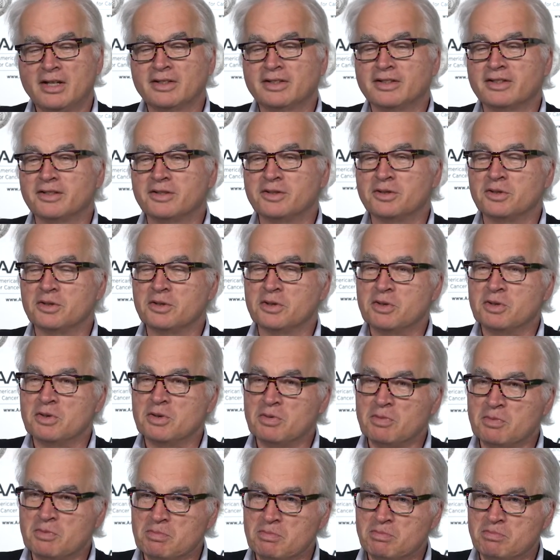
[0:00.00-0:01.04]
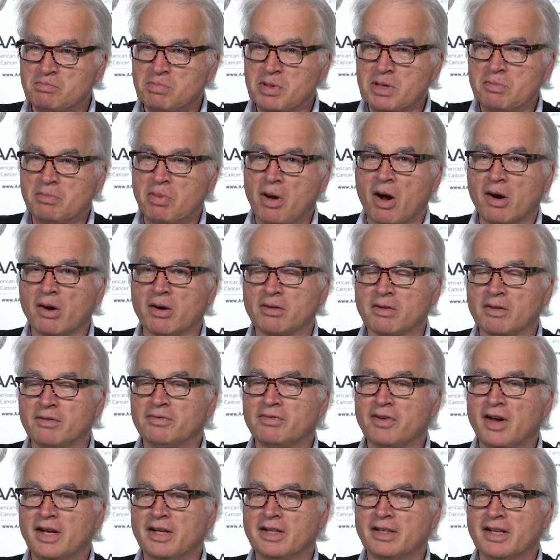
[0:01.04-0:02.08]
to be part of the
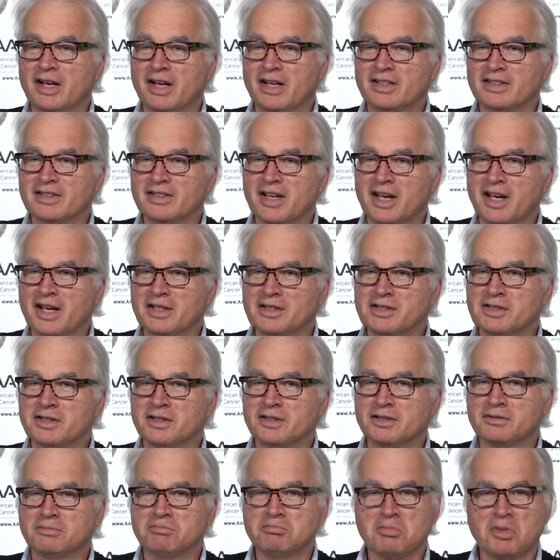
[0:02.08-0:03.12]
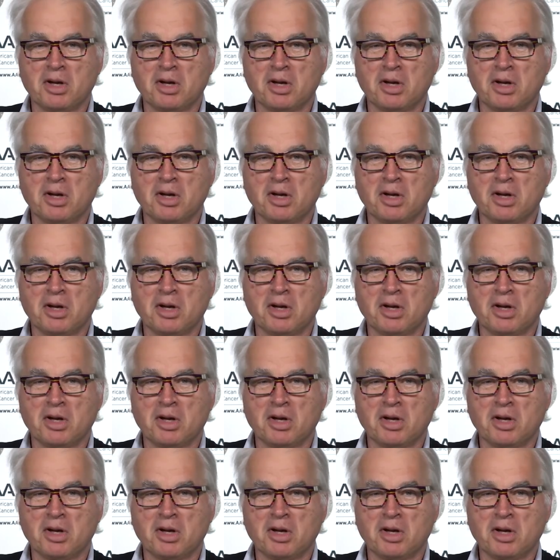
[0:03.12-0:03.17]
fight against cancer.